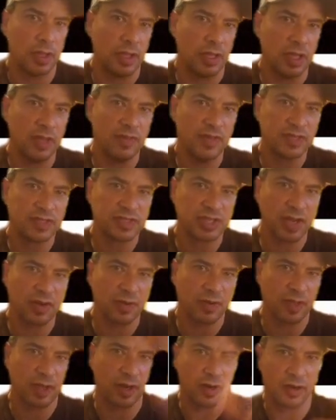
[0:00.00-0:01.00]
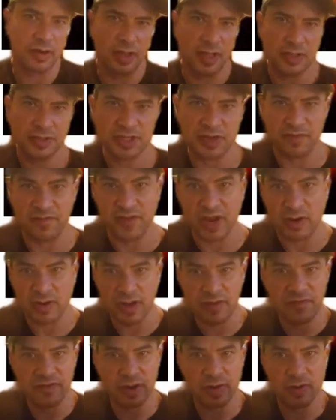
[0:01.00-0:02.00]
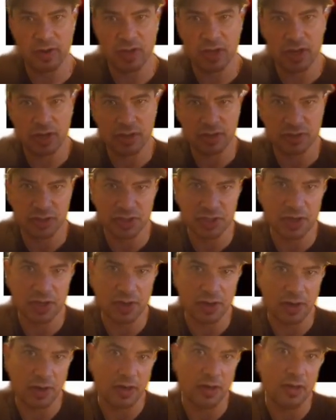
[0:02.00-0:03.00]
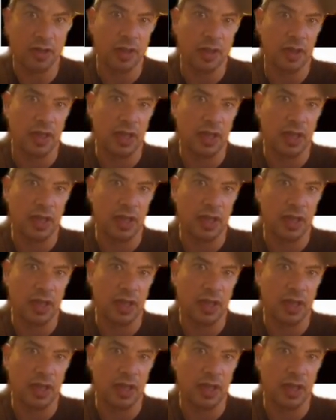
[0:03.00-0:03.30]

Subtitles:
In the center there is a very, very young star.